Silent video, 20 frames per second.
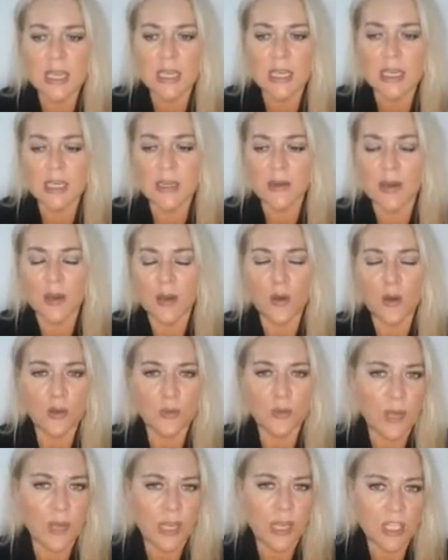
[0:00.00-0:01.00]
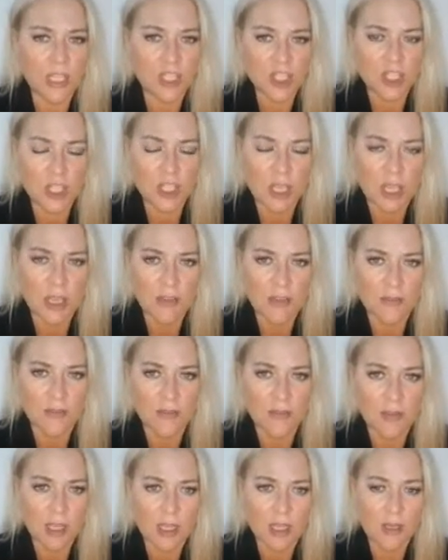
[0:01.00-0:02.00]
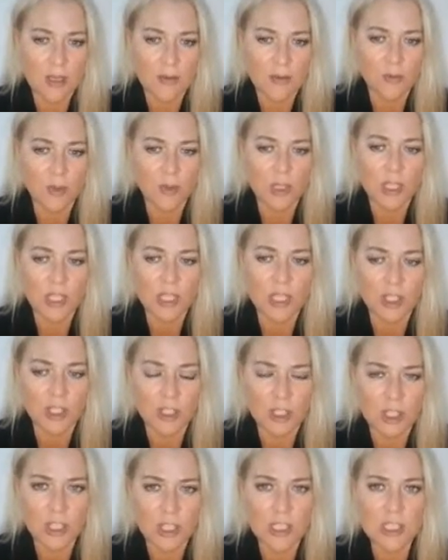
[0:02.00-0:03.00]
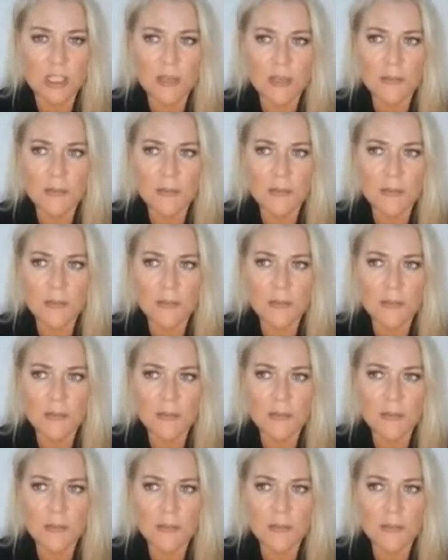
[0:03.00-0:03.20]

A whole range of really good,